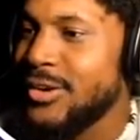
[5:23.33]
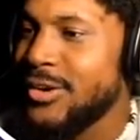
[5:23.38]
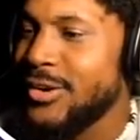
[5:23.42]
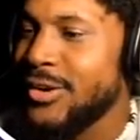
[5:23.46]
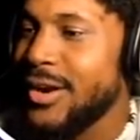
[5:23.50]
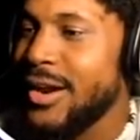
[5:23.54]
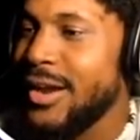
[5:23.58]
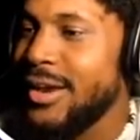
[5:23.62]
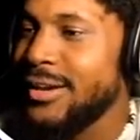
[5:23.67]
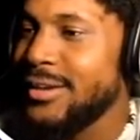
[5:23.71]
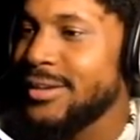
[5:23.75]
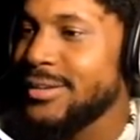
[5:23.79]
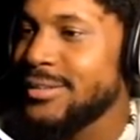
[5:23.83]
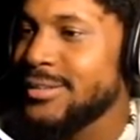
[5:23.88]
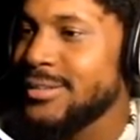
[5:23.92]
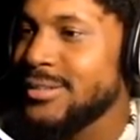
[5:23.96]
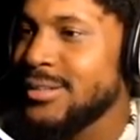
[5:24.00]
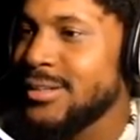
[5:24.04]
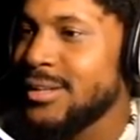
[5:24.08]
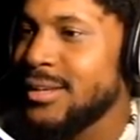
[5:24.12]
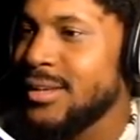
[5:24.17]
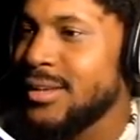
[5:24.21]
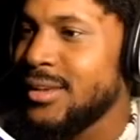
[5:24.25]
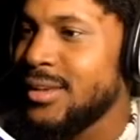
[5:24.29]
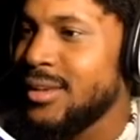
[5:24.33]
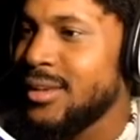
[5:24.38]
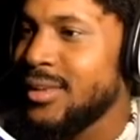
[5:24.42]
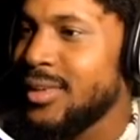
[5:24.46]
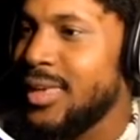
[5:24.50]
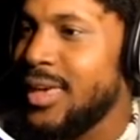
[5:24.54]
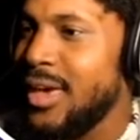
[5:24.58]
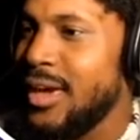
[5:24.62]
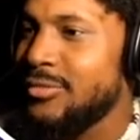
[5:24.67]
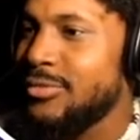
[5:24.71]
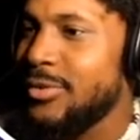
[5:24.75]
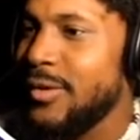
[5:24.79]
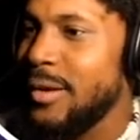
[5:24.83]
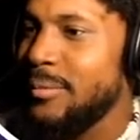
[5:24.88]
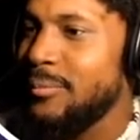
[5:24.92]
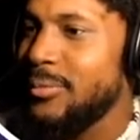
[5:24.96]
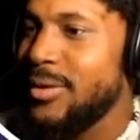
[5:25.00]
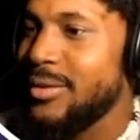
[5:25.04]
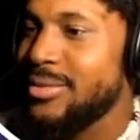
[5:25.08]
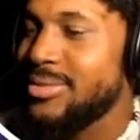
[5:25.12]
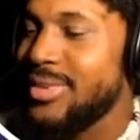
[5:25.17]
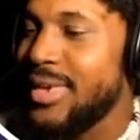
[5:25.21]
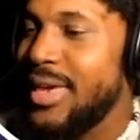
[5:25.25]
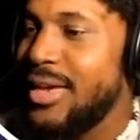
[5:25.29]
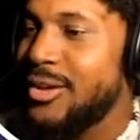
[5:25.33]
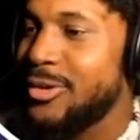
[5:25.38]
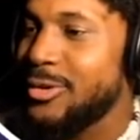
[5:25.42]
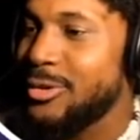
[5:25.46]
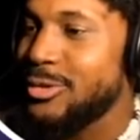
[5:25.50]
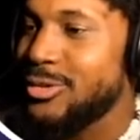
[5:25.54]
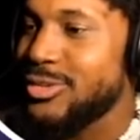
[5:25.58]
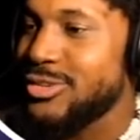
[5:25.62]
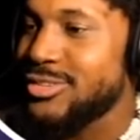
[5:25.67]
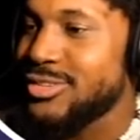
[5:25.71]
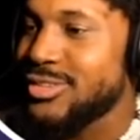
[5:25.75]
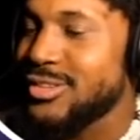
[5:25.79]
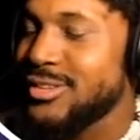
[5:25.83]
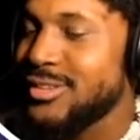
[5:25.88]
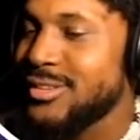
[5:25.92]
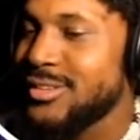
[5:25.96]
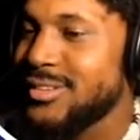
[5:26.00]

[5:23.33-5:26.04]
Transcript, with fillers: Alright. Give him the tickles.